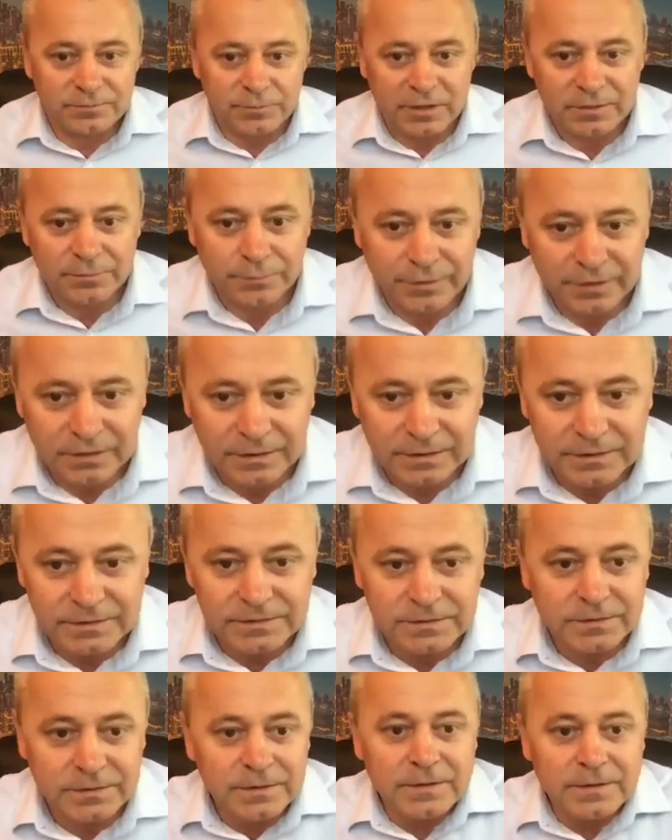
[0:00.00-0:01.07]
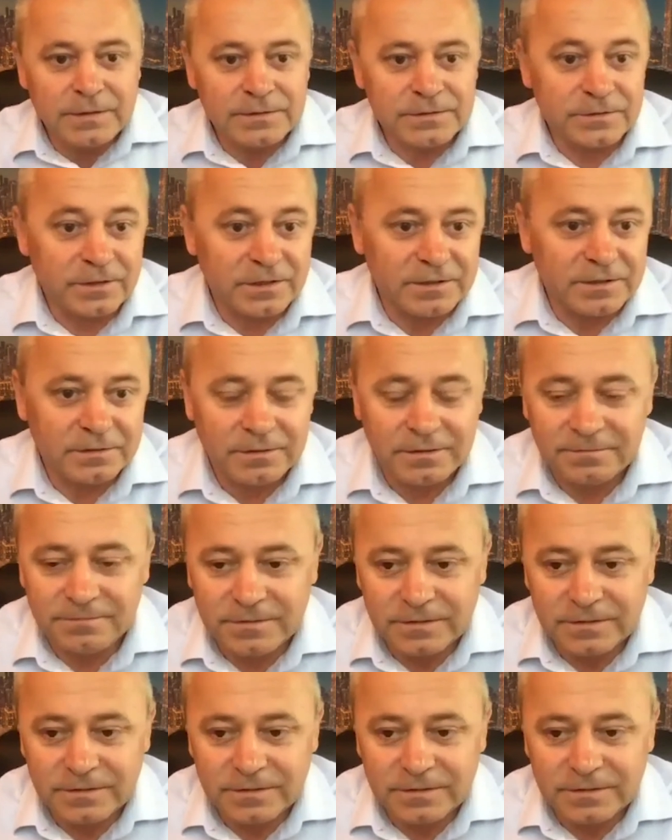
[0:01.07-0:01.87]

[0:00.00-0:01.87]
smart buildings. Certainly lived